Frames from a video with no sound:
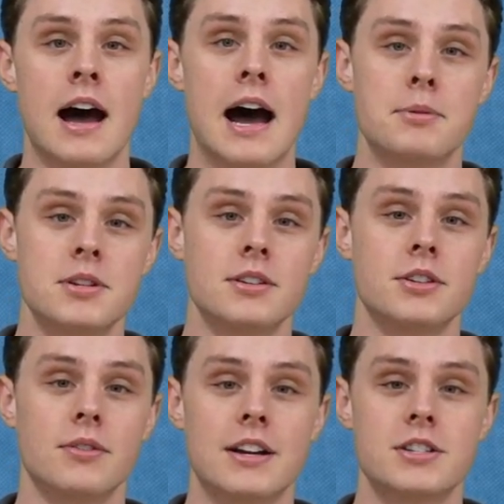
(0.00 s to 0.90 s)
Optional
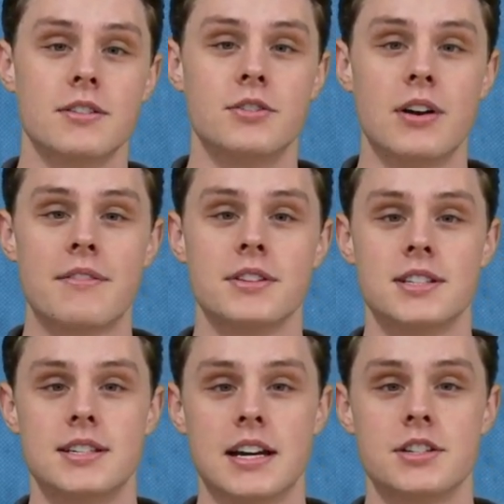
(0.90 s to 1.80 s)
direction of travel
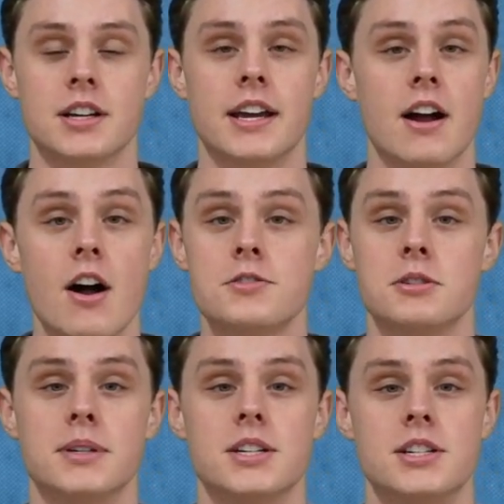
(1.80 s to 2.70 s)
detection can
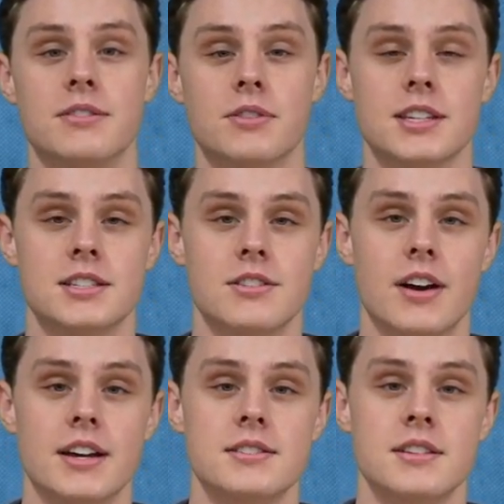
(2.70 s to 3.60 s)
also be achieved with this
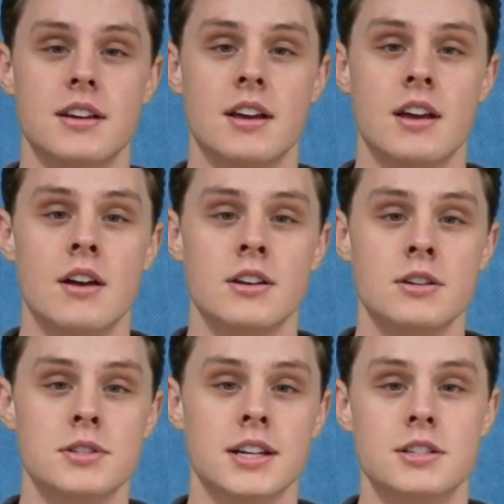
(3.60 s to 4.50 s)
device,
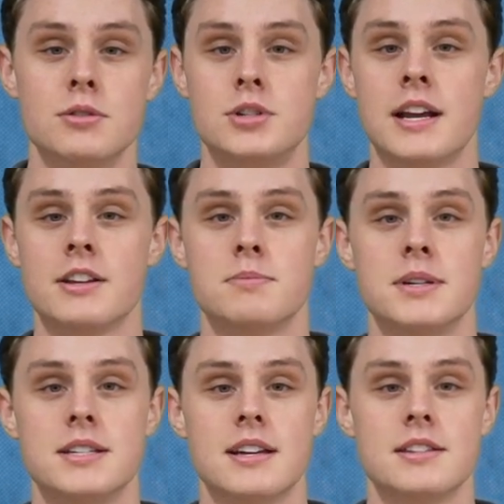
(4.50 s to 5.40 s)
using a 2-channel
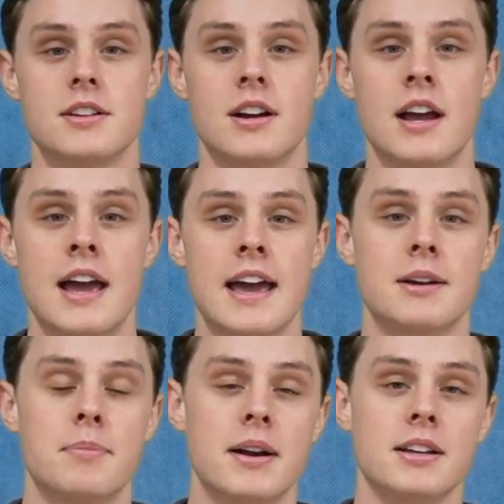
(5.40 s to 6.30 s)
speed sensor and
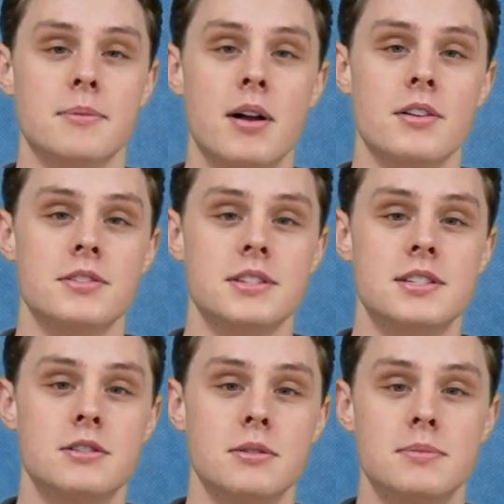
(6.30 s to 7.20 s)
comparing the
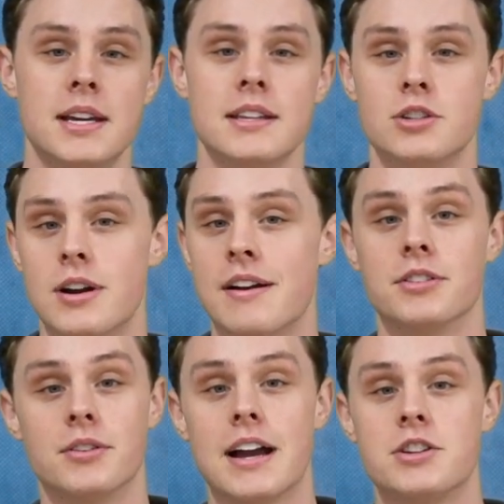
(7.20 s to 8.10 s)
pulses to obtain the
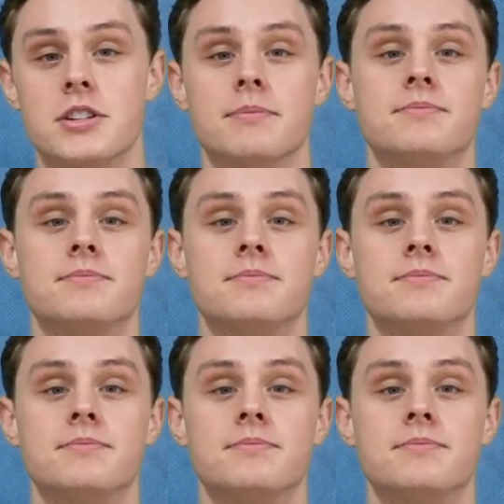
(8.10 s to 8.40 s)
travel direction.